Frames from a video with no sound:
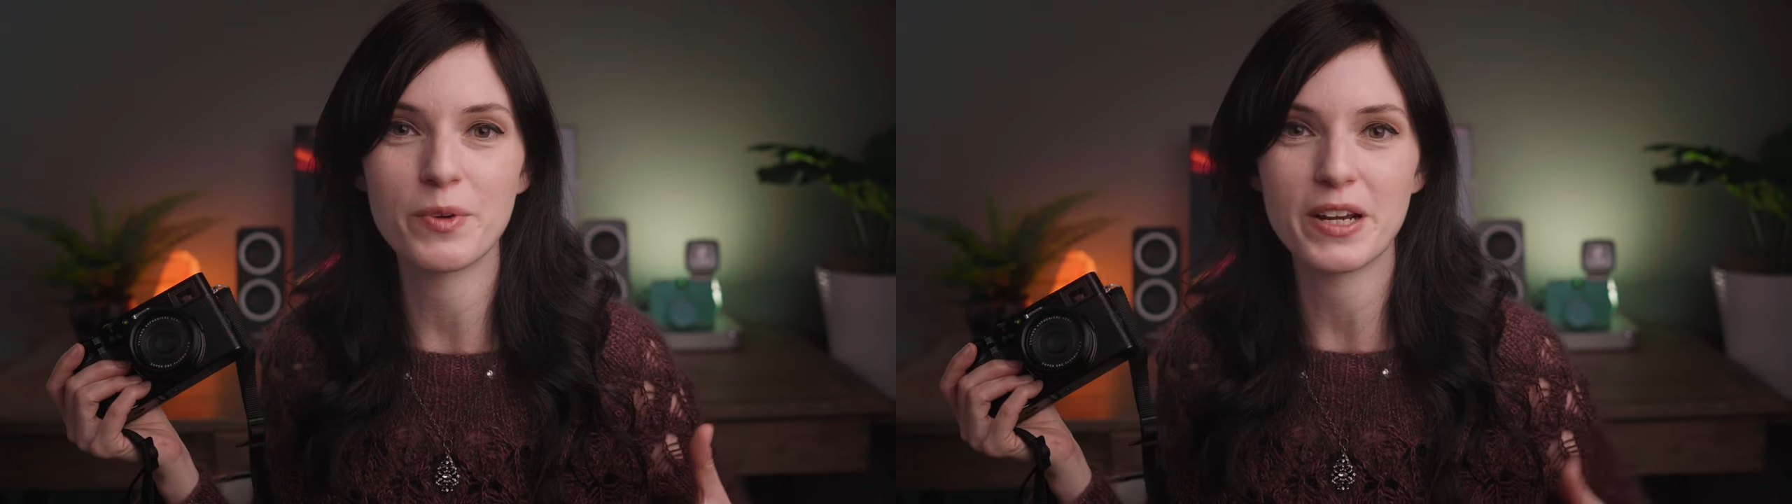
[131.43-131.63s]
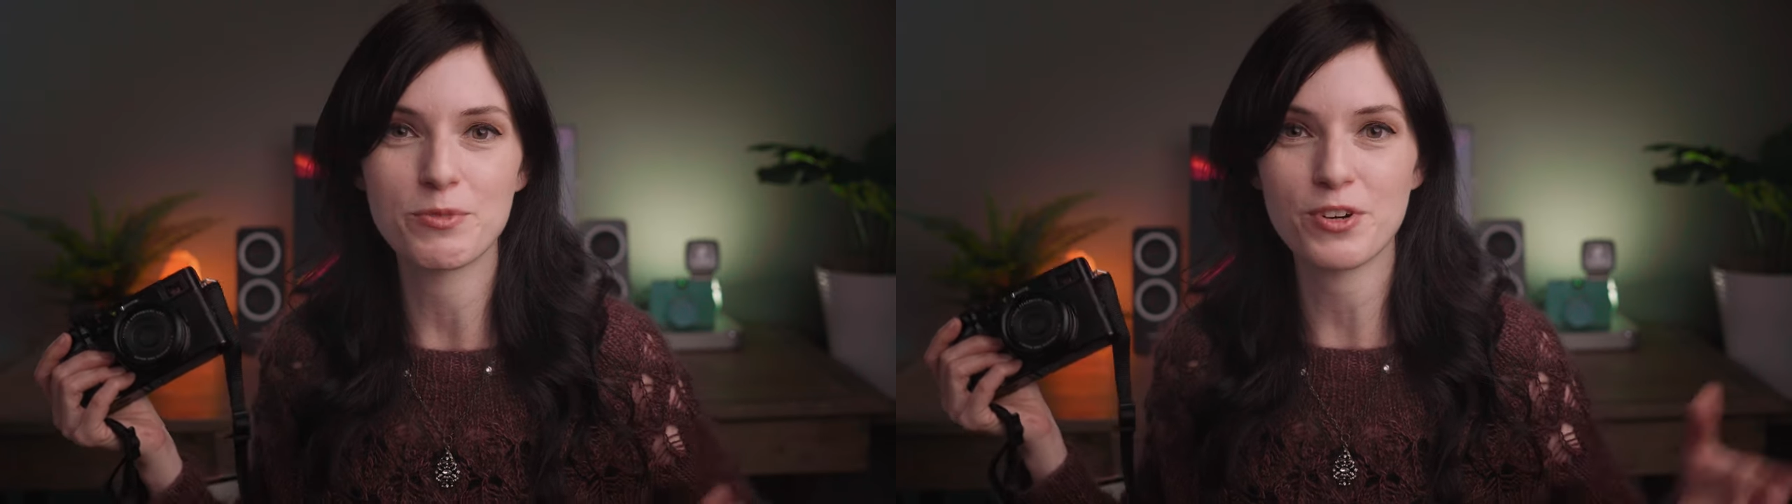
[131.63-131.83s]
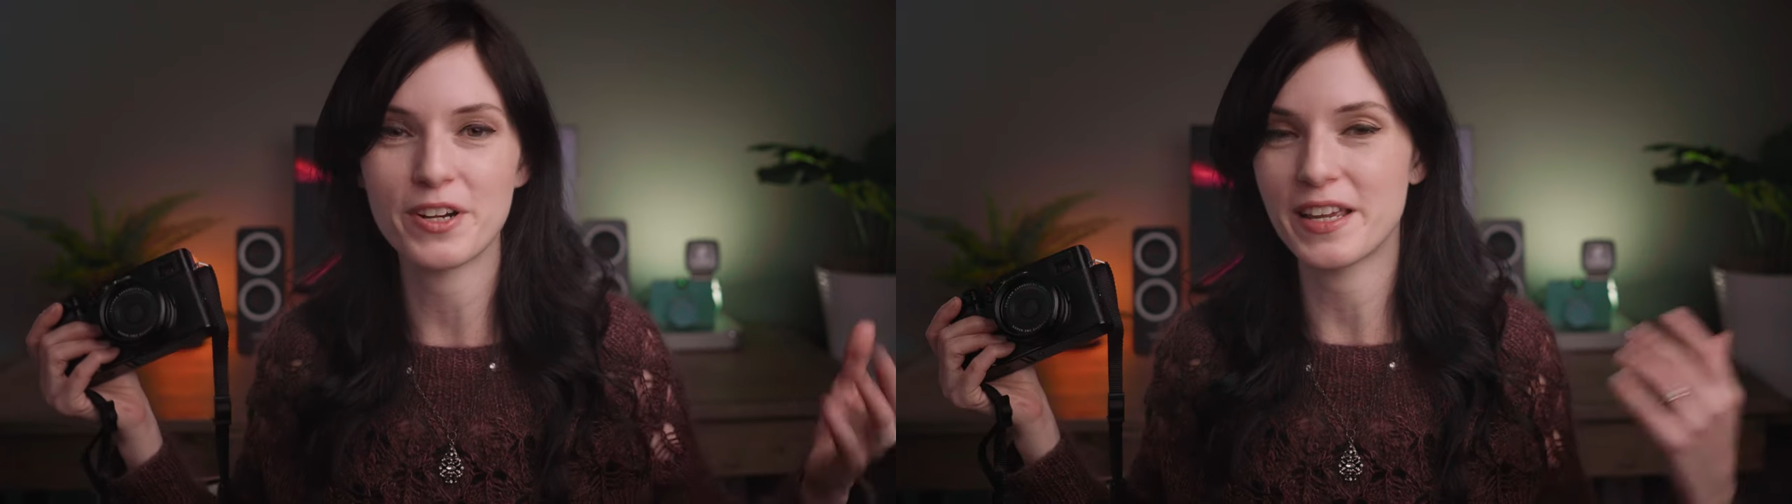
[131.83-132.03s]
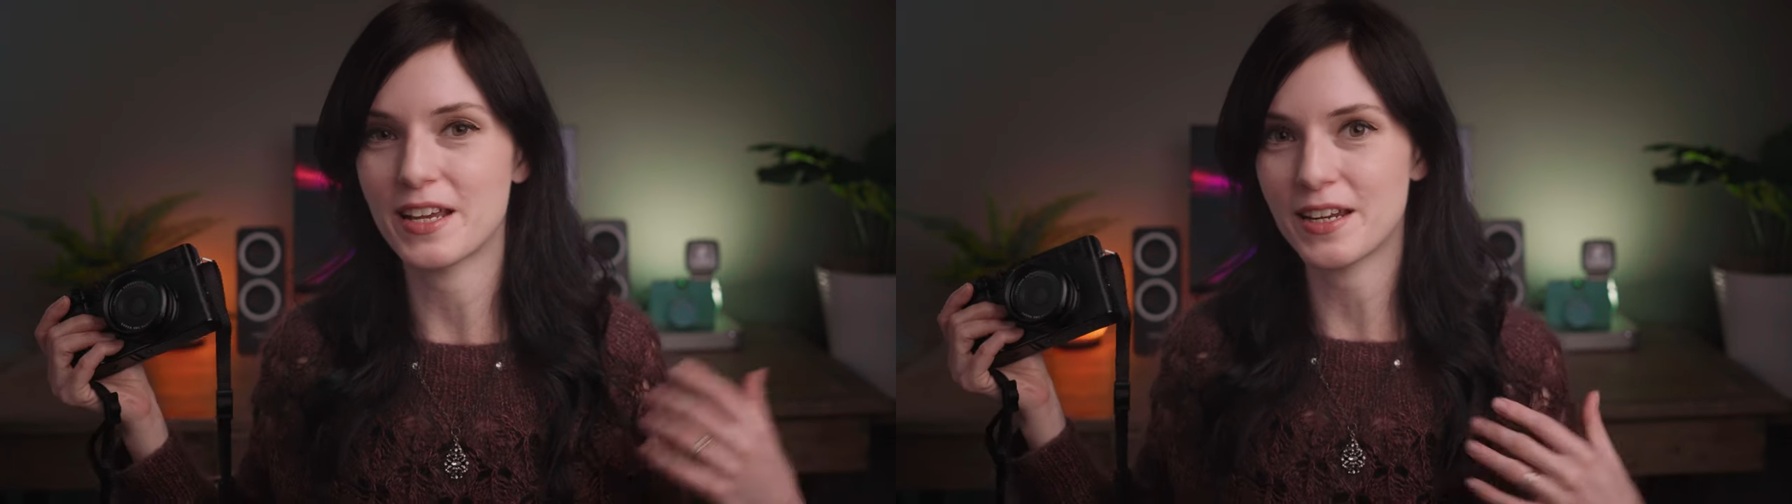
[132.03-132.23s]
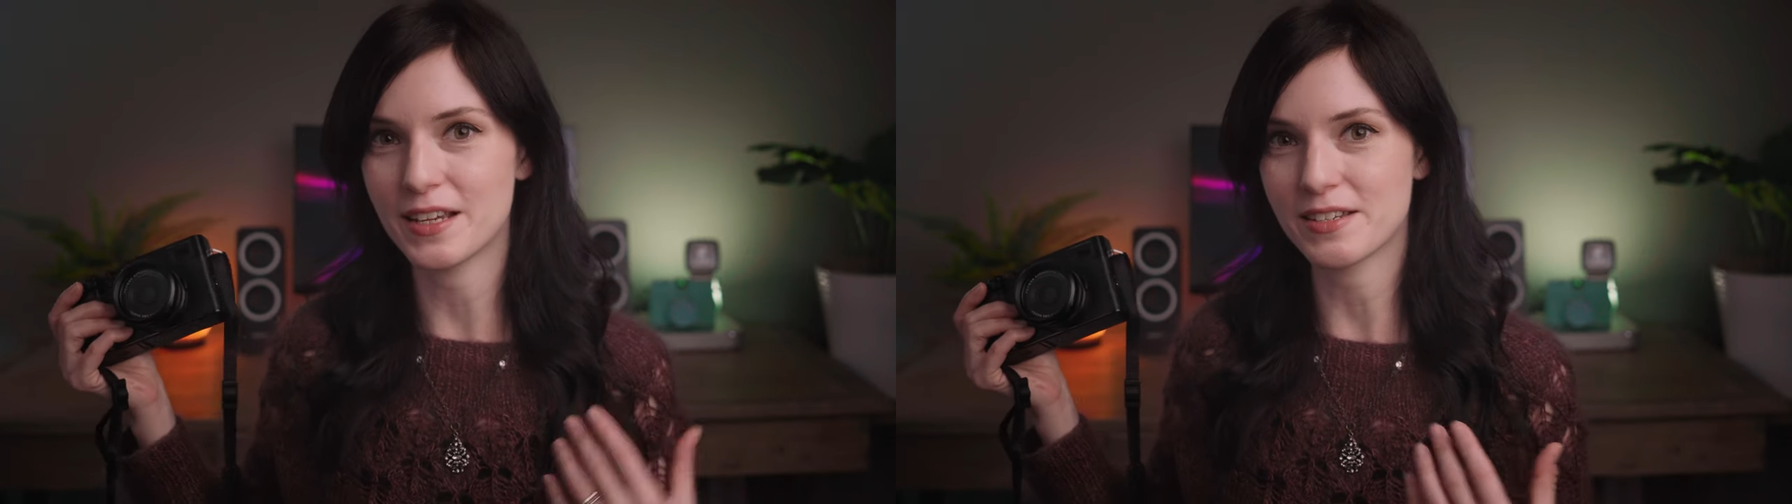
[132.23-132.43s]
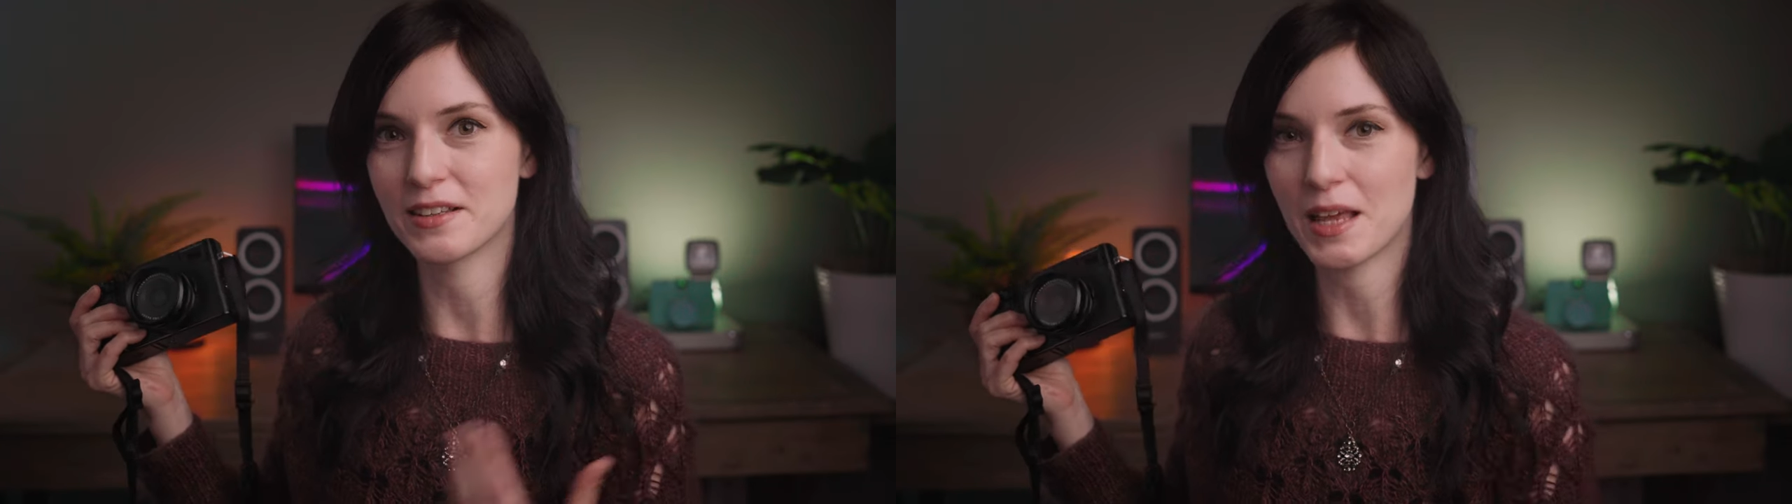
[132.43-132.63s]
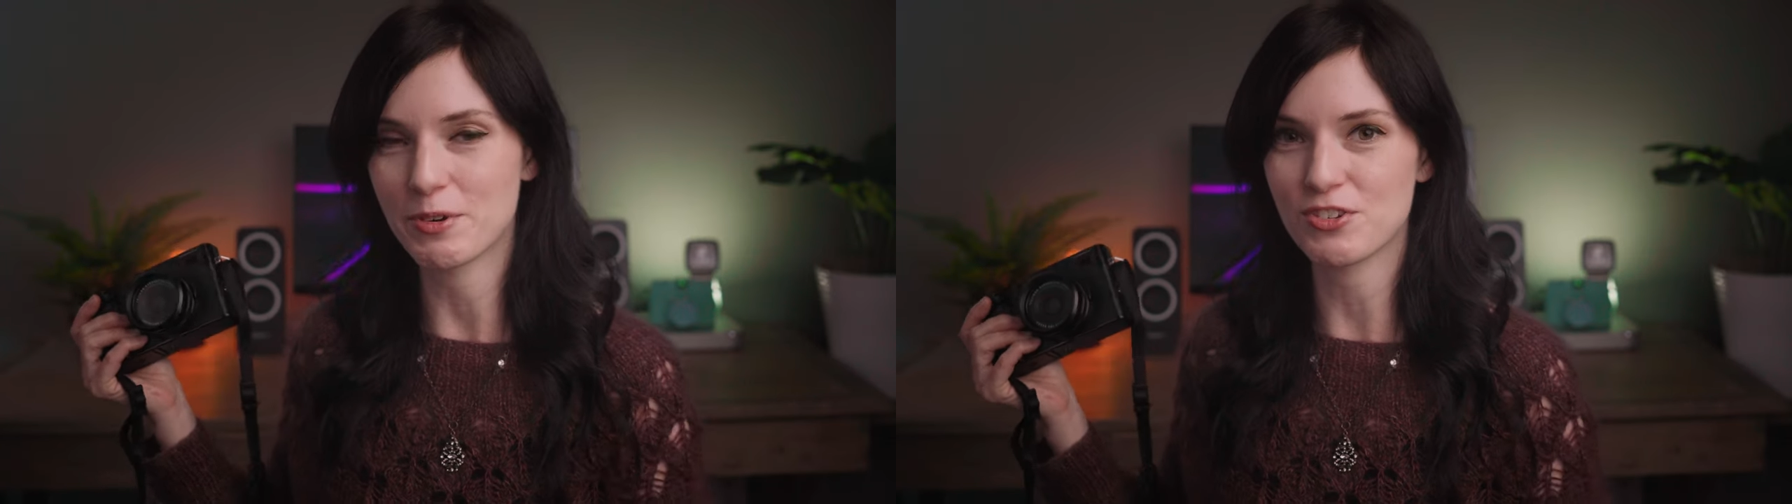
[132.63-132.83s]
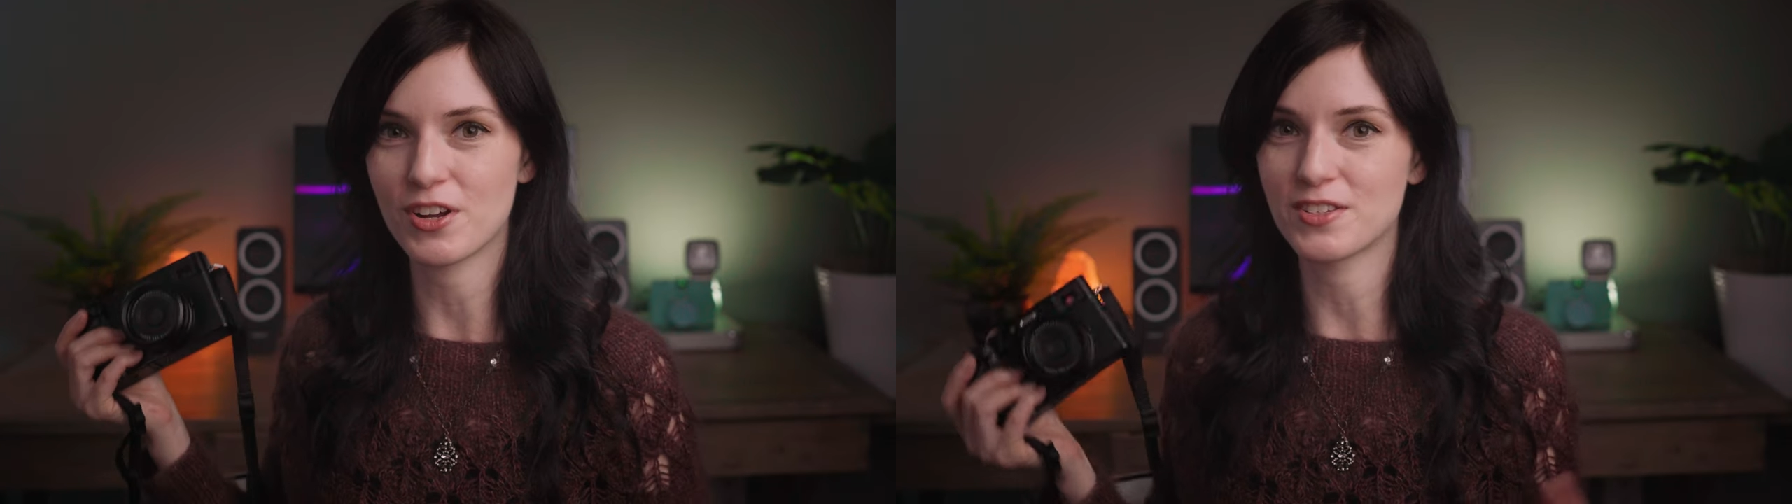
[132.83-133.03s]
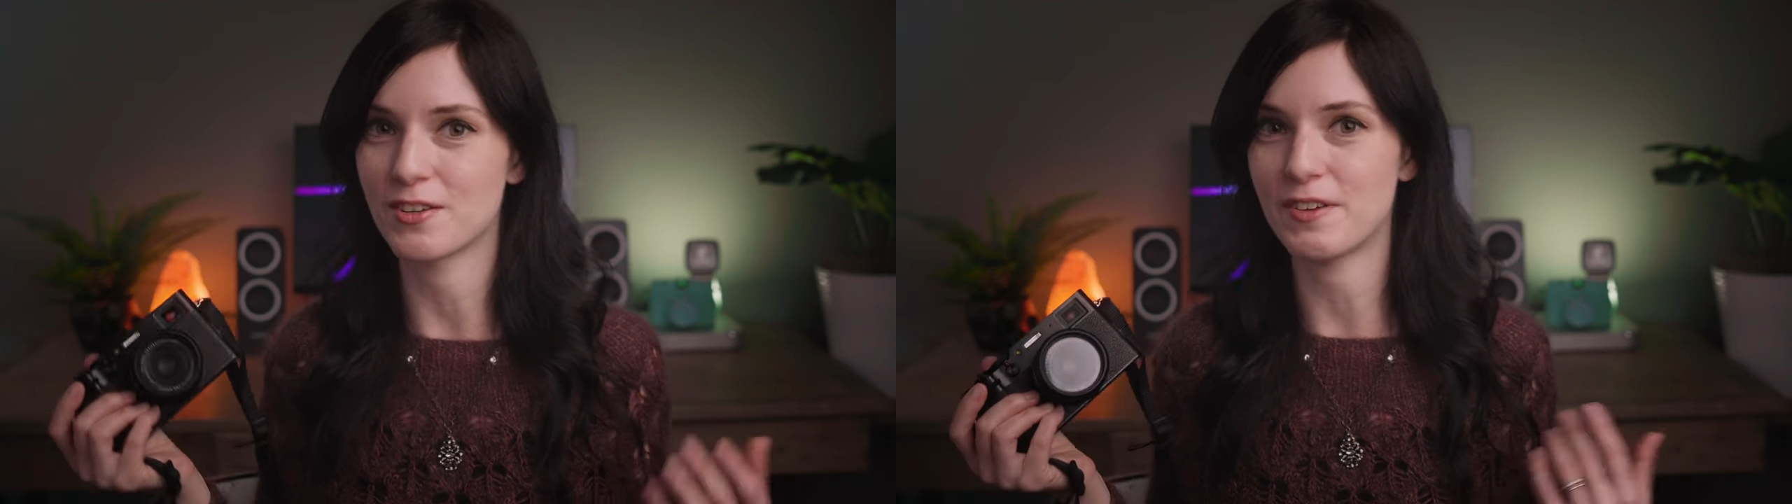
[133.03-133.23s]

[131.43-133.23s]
when I'm trying to get nice glamour shots of